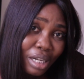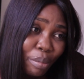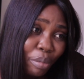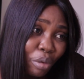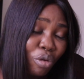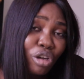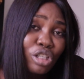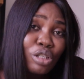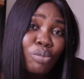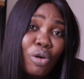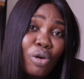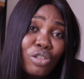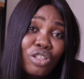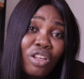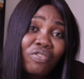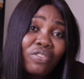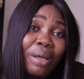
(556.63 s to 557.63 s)
Because
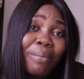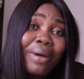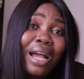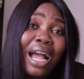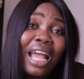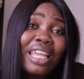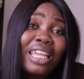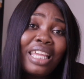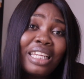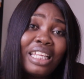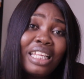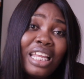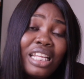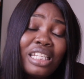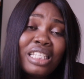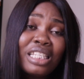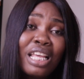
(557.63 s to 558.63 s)
most of them are in
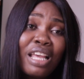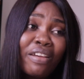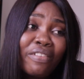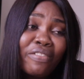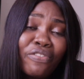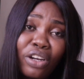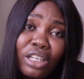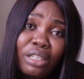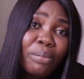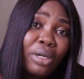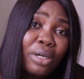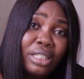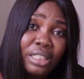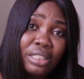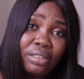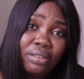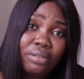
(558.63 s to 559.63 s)
it for the money.